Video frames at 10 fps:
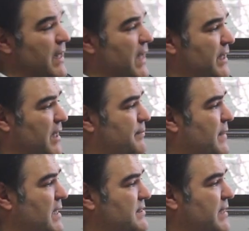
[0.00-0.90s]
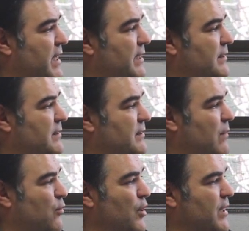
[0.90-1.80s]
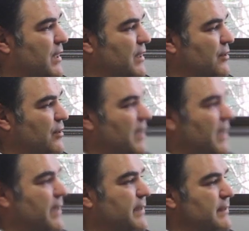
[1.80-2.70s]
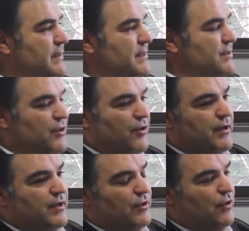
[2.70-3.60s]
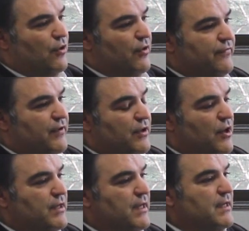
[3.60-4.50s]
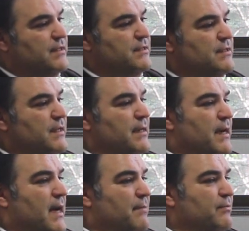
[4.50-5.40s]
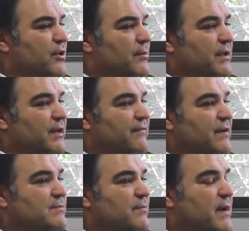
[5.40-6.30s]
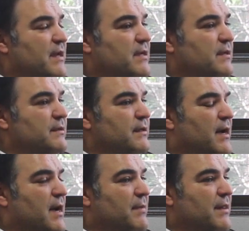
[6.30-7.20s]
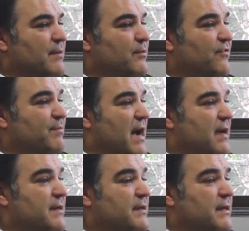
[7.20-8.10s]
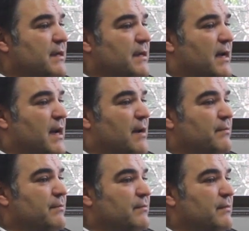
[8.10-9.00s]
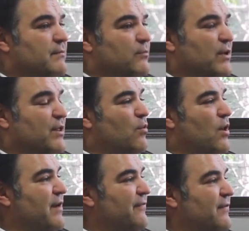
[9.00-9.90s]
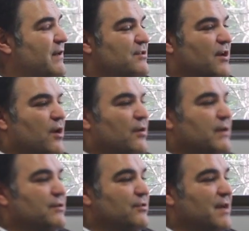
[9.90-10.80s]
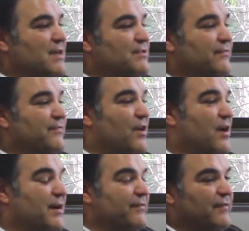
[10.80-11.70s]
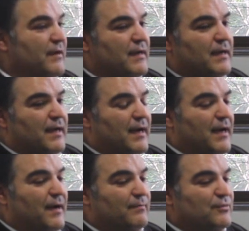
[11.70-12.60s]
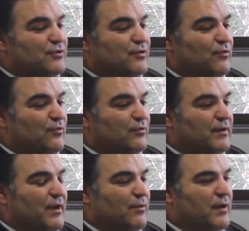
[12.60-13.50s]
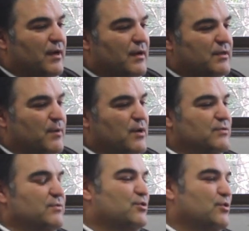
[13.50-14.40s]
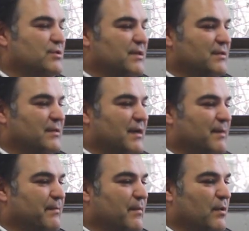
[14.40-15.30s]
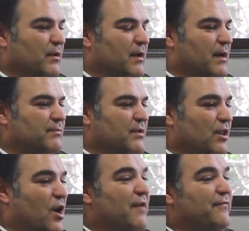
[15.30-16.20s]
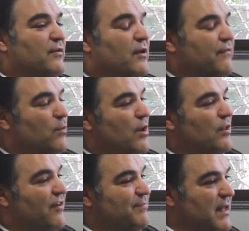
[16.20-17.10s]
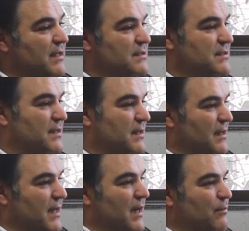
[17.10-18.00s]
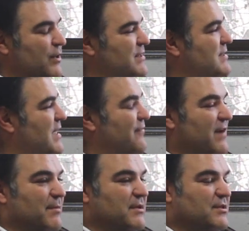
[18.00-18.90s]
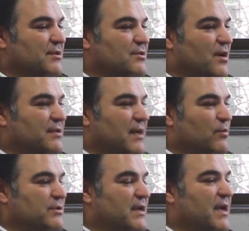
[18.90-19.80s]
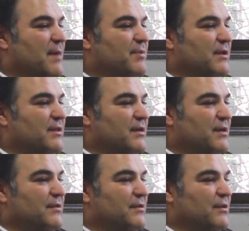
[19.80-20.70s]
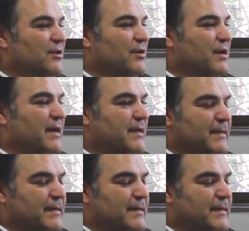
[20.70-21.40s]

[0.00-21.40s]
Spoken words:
Ended up staying and working in UK, Zurich and New York for 9 years, predominantly in investment banking, and then moved back with a wife in tow in 2005 I suppose choosing the life of a work-life balance. Wanted to start a family, so decided that wasn't going to happen in the UK.